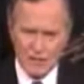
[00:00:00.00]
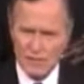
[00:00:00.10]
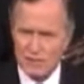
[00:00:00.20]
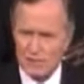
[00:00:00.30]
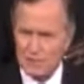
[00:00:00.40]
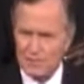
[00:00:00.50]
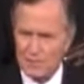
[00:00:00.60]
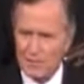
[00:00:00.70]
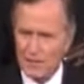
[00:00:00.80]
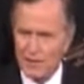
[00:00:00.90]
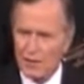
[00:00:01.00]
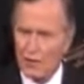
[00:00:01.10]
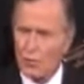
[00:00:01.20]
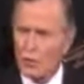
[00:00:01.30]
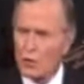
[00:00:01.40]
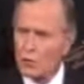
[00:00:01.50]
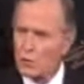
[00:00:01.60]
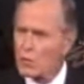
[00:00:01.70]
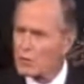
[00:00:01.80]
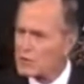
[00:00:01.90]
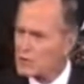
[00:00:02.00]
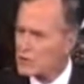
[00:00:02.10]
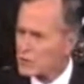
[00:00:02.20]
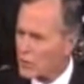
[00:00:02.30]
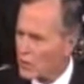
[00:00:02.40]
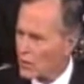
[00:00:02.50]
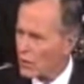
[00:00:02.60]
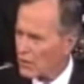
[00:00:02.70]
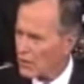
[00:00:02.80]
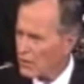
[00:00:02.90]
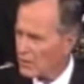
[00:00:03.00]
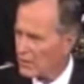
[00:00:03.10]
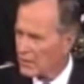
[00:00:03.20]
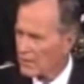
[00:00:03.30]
and justice. A world where the strong